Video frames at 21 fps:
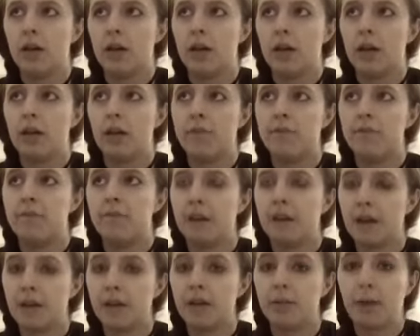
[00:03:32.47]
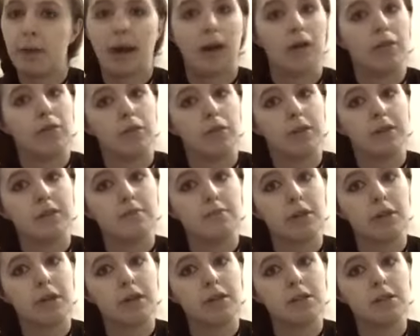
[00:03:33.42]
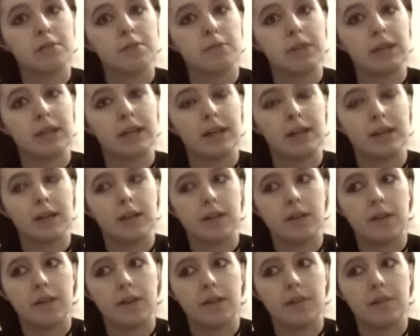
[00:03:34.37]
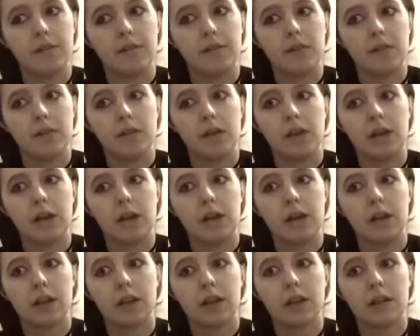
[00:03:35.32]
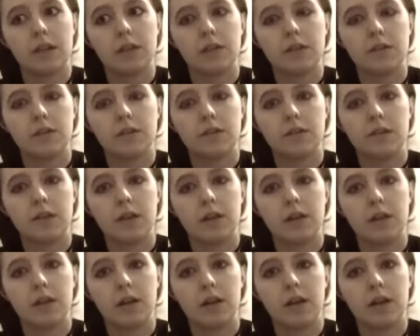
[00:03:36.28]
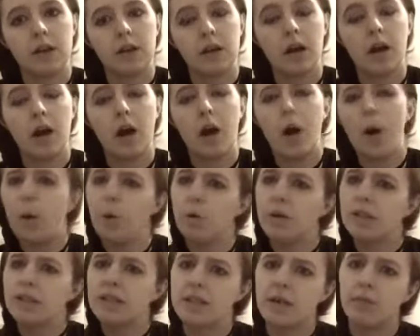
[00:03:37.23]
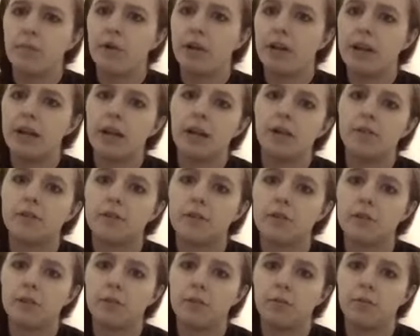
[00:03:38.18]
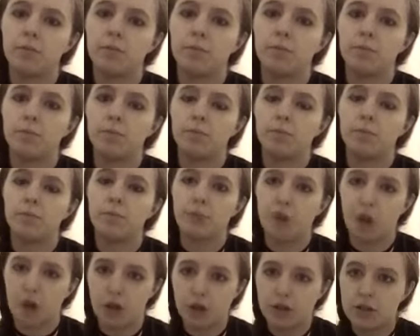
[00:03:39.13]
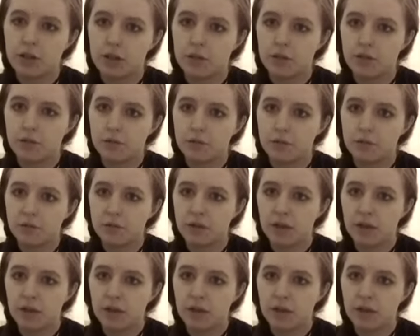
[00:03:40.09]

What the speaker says: a very powerful experience, because it feels like there's always someone there to talk to